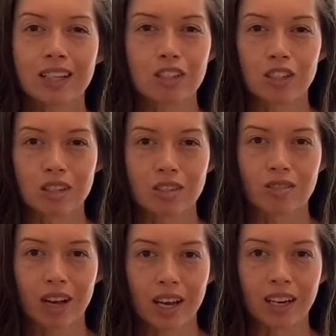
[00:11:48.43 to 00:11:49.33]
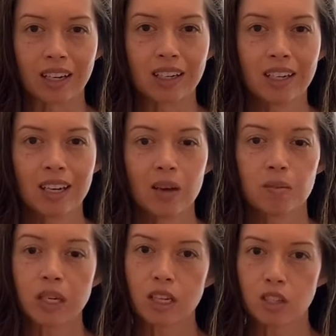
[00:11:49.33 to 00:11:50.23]
just fine,
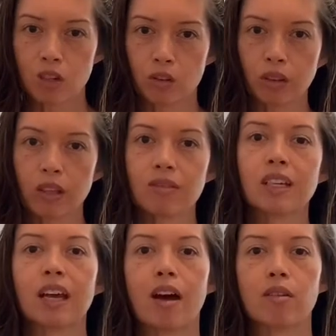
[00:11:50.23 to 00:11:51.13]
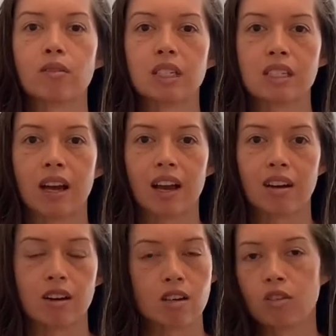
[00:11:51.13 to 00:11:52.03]
because you're living out of desire
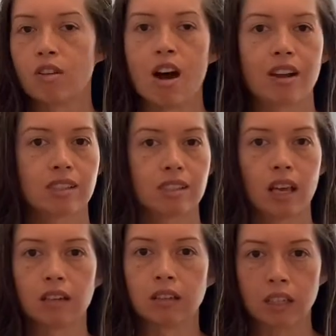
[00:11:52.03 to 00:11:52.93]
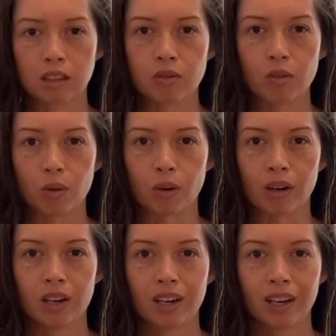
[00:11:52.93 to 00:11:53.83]
and you're not settling
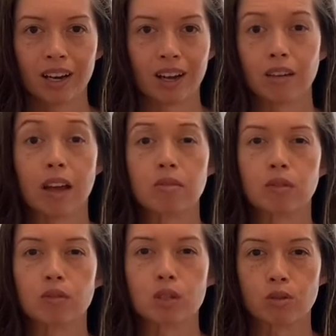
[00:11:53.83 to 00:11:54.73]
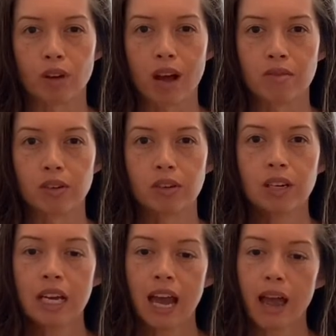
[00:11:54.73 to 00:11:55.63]
for a life of survival.
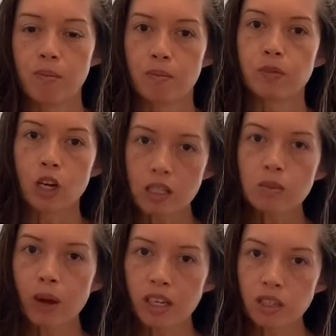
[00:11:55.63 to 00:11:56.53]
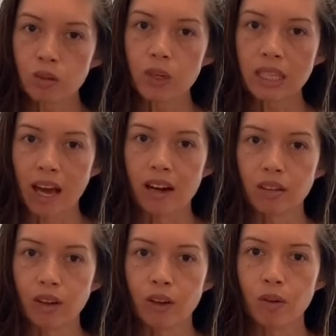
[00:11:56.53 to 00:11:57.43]
And just by doing that
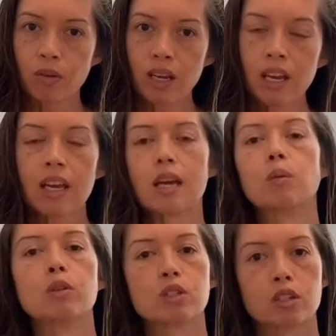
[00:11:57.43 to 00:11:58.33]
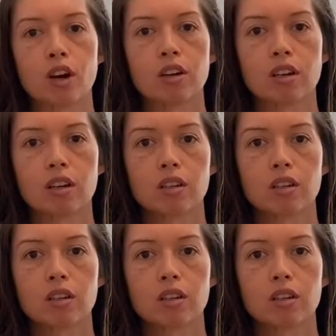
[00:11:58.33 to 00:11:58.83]
alone, it will start